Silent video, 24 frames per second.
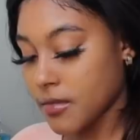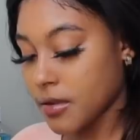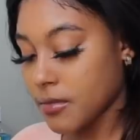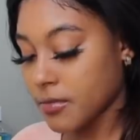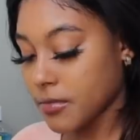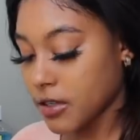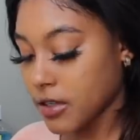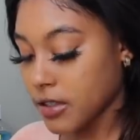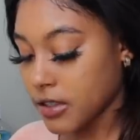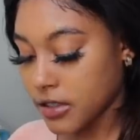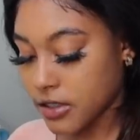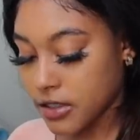
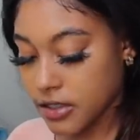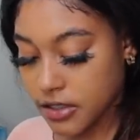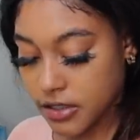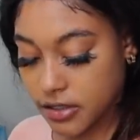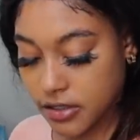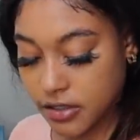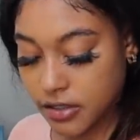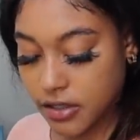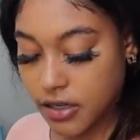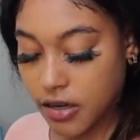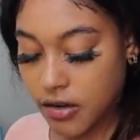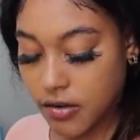I'm gonna
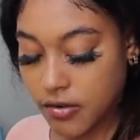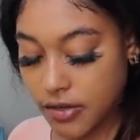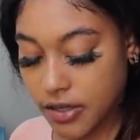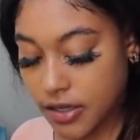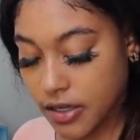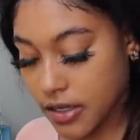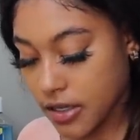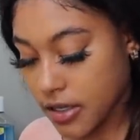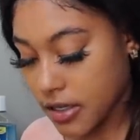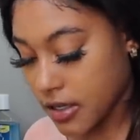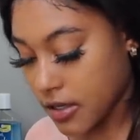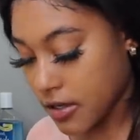just go
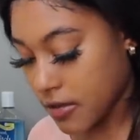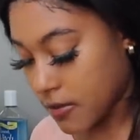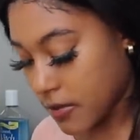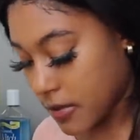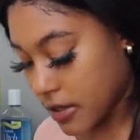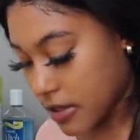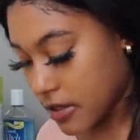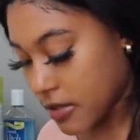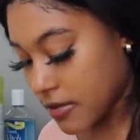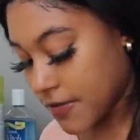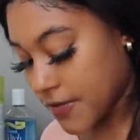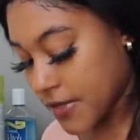in
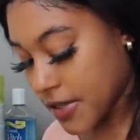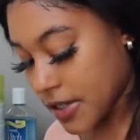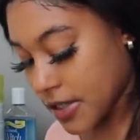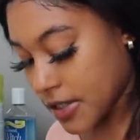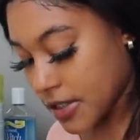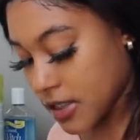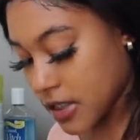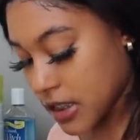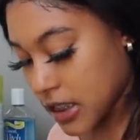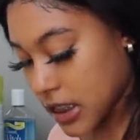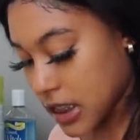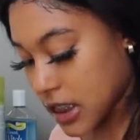with the
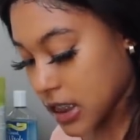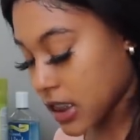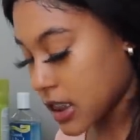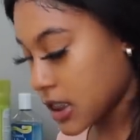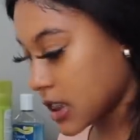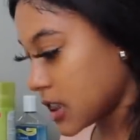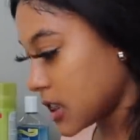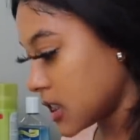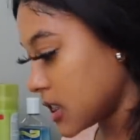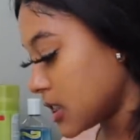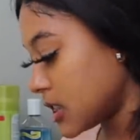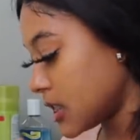finishing
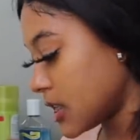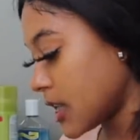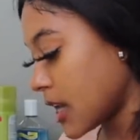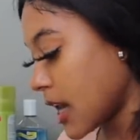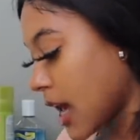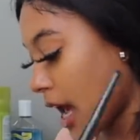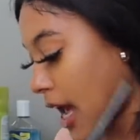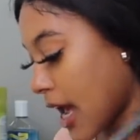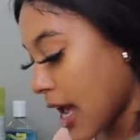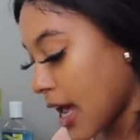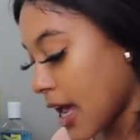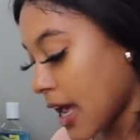touches
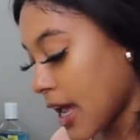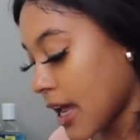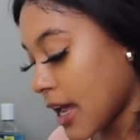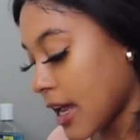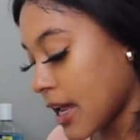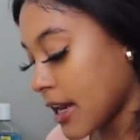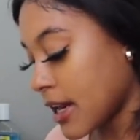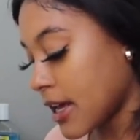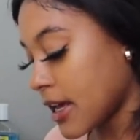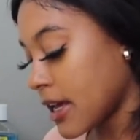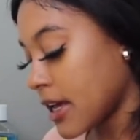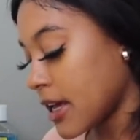and
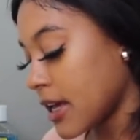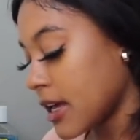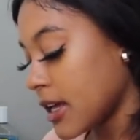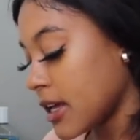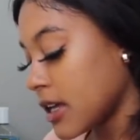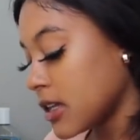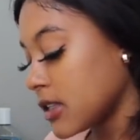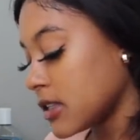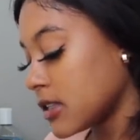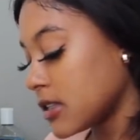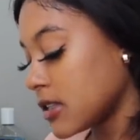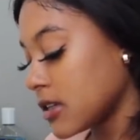add
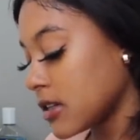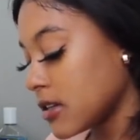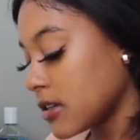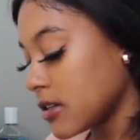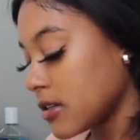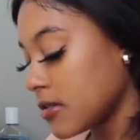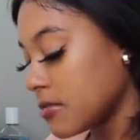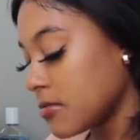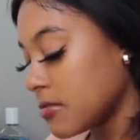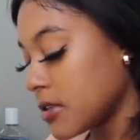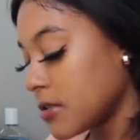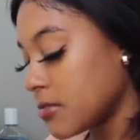
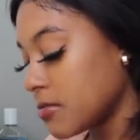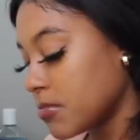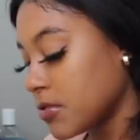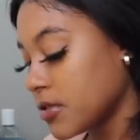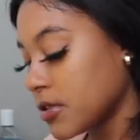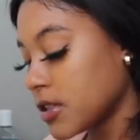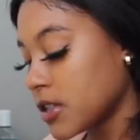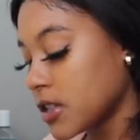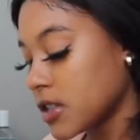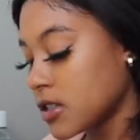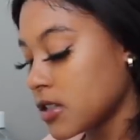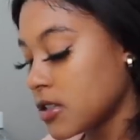some
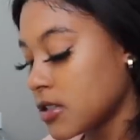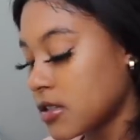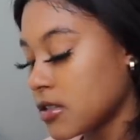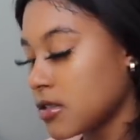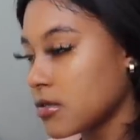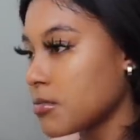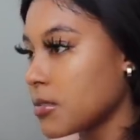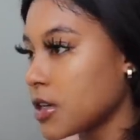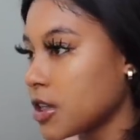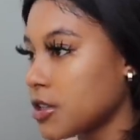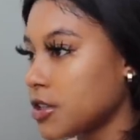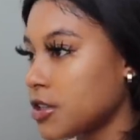blush
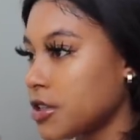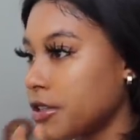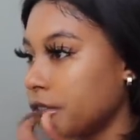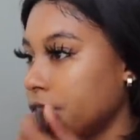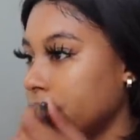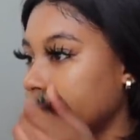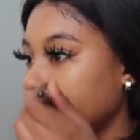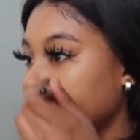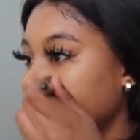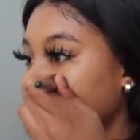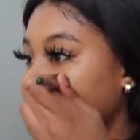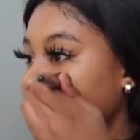to my
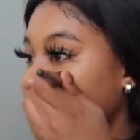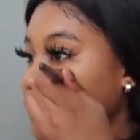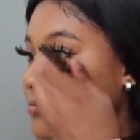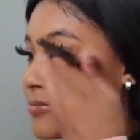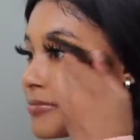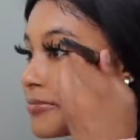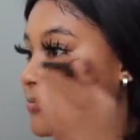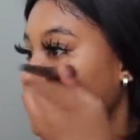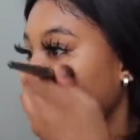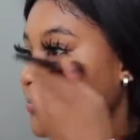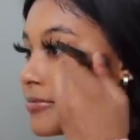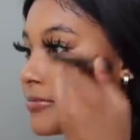cheeks
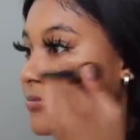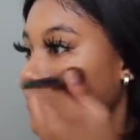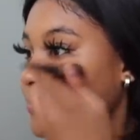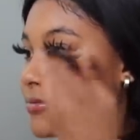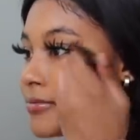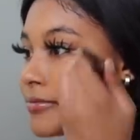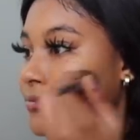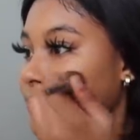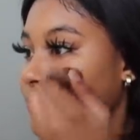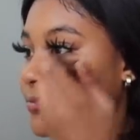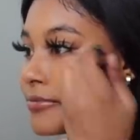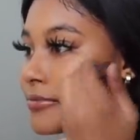
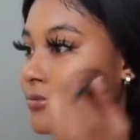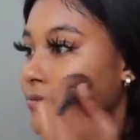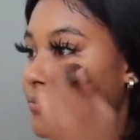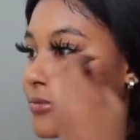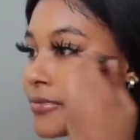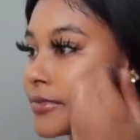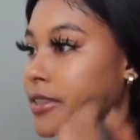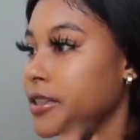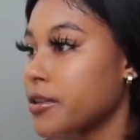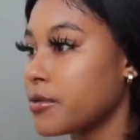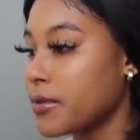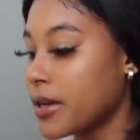
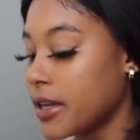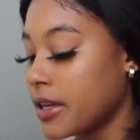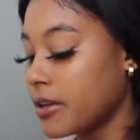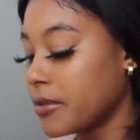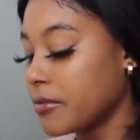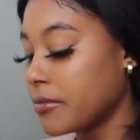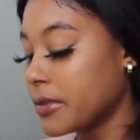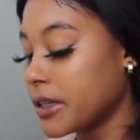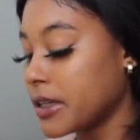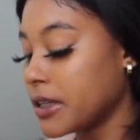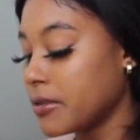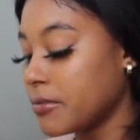to wake
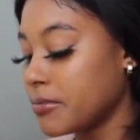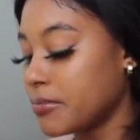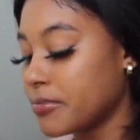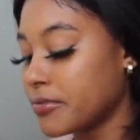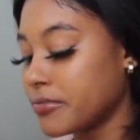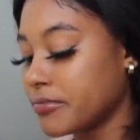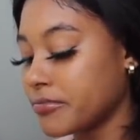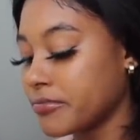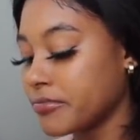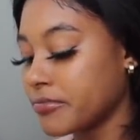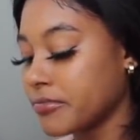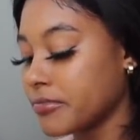them up.
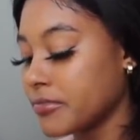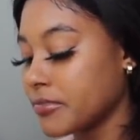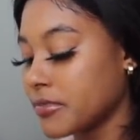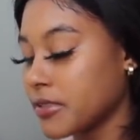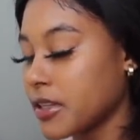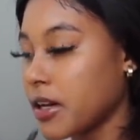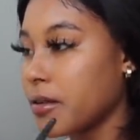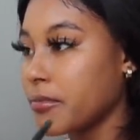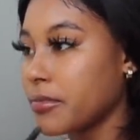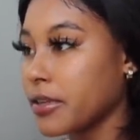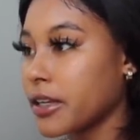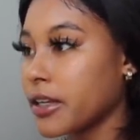
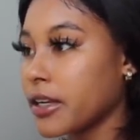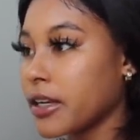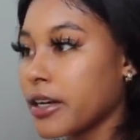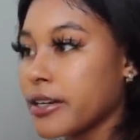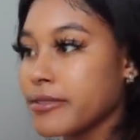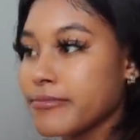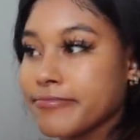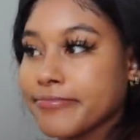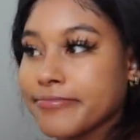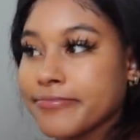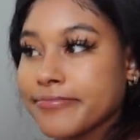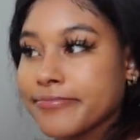Time to get
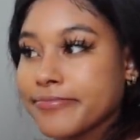up.